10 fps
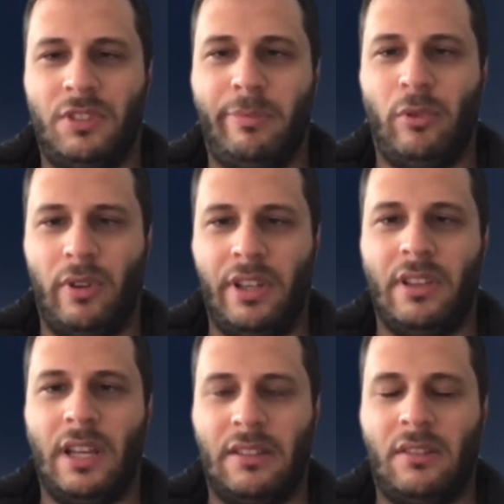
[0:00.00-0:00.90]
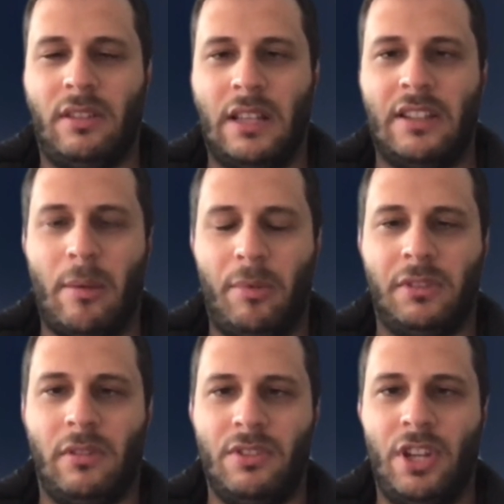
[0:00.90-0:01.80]
deploying that
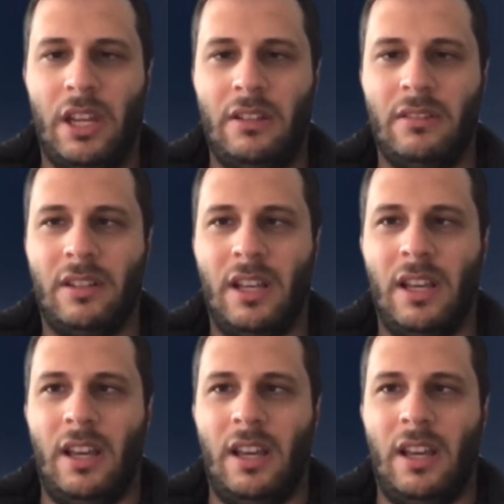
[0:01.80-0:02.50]
capital on chain.